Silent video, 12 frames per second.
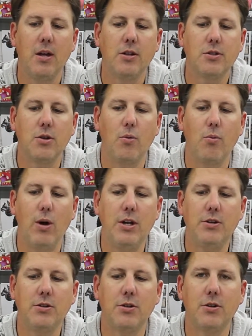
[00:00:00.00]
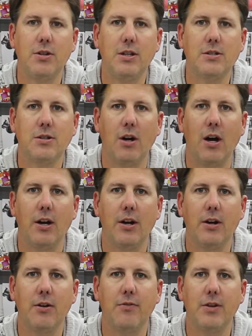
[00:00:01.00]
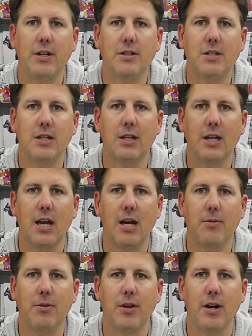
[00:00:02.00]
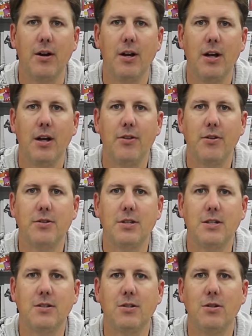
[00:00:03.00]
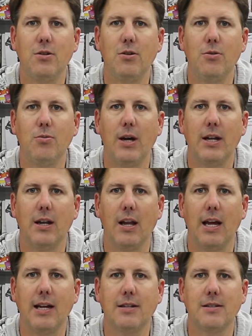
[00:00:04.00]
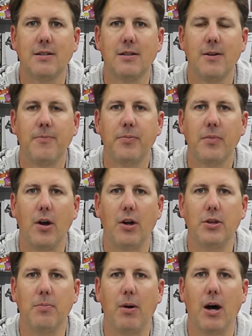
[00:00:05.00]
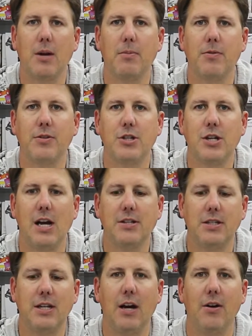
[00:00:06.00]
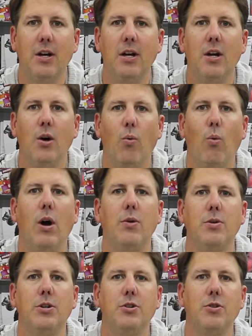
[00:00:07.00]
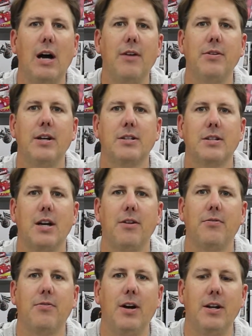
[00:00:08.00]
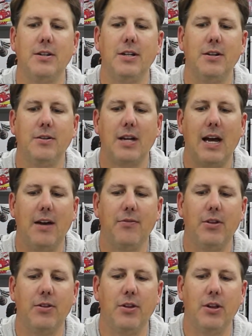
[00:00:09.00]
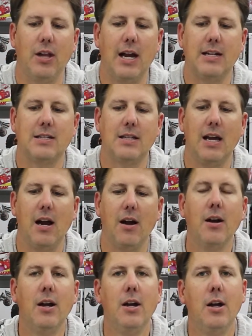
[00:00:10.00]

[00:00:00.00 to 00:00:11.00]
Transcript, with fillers: So when you turn these on, I don't know if you can see in the camera there, there's these two red lights on the bottom of the chassis. Now, one, when you're driving, it's kind of fun, you know, to have the, the lights there.